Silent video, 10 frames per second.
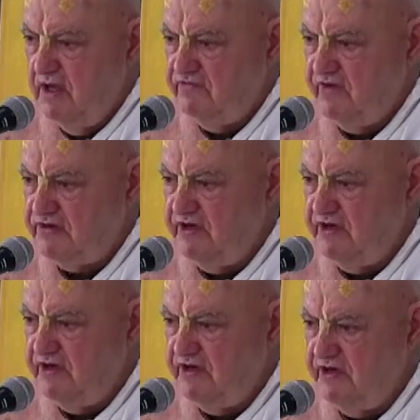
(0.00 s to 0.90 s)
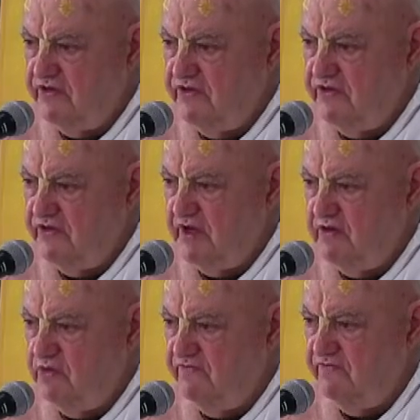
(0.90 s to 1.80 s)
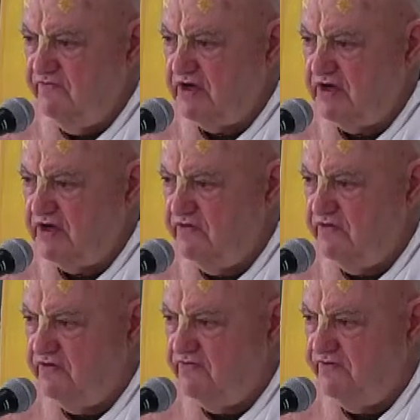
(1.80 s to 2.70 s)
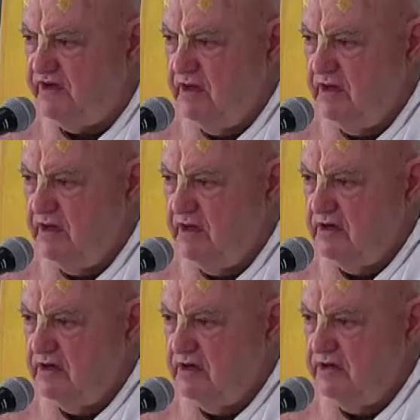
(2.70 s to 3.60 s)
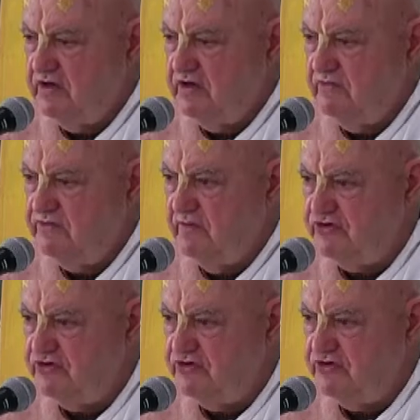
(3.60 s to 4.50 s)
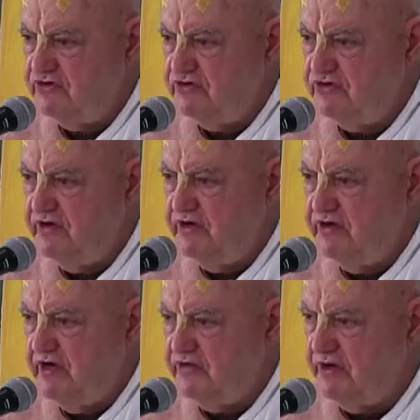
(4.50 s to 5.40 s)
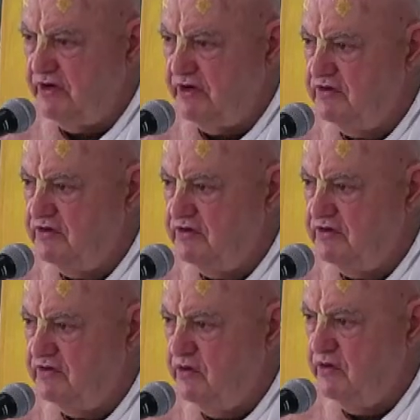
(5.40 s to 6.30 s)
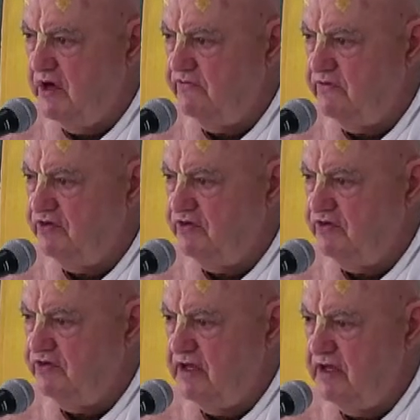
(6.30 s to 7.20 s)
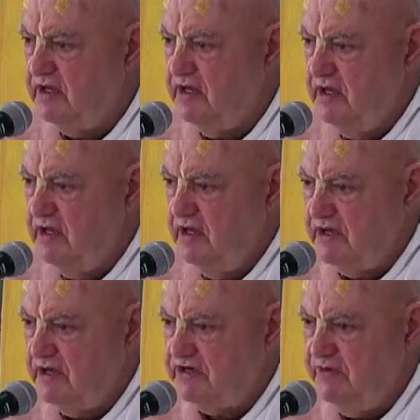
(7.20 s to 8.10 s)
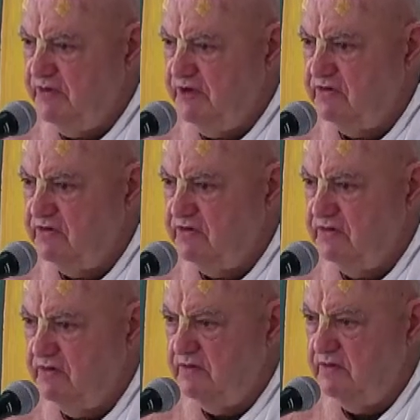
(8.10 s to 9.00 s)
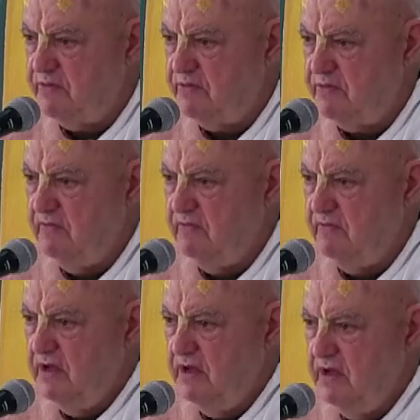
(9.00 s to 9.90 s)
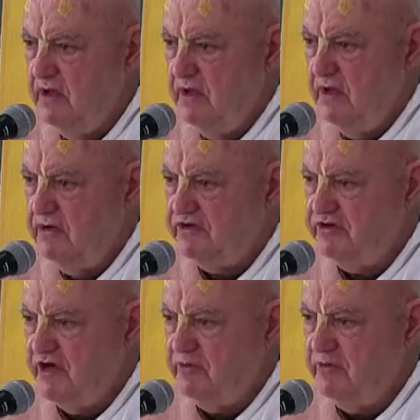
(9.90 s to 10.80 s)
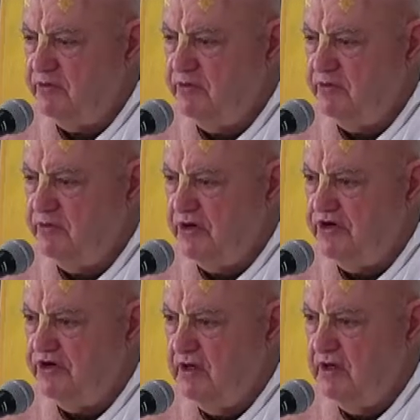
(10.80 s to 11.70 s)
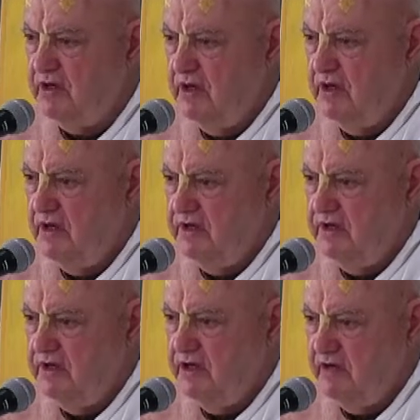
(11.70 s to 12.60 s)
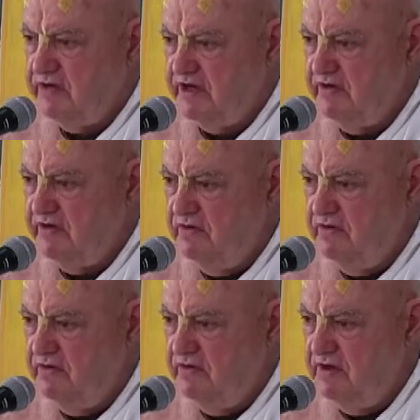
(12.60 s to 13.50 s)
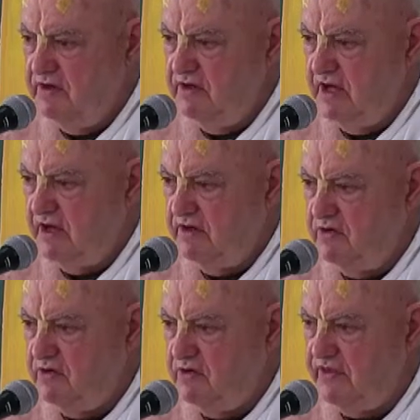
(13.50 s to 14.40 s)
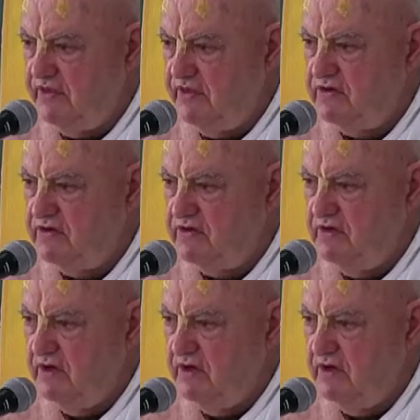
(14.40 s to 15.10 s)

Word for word: as Vasudev, you got to think really fast on your feet because some, sometimes there's near-death experiences, and whatever move you take, it has to be done properly. So same thing when you're preaching. You have to give the knowledge in a way that's